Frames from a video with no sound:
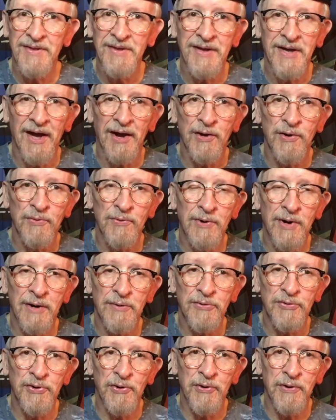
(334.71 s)
Can't go wrong
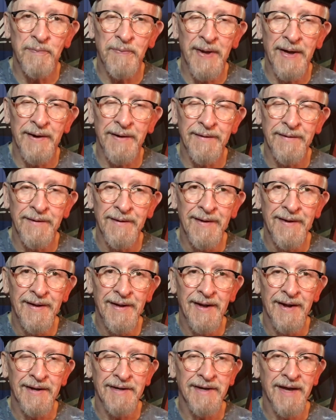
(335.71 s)
with Tony Bennett.
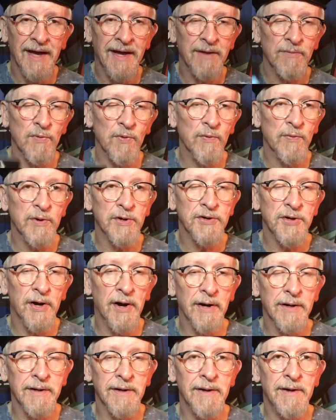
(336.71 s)
And again, when we're
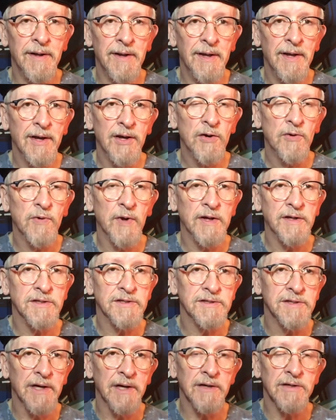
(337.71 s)
talking great
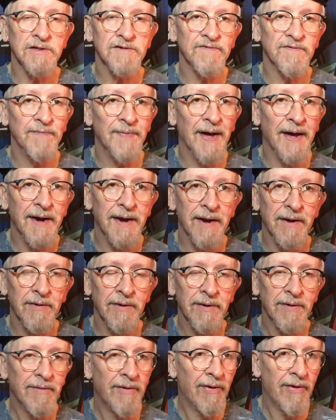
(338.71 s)
singers from that
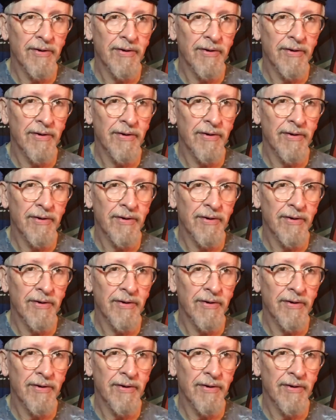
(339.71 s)
era,